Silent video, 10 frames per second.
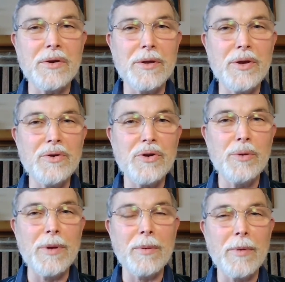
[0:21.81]
to
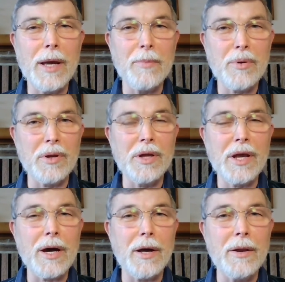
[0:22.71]
YouTube and put a
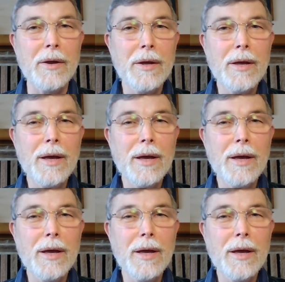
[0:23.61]
link on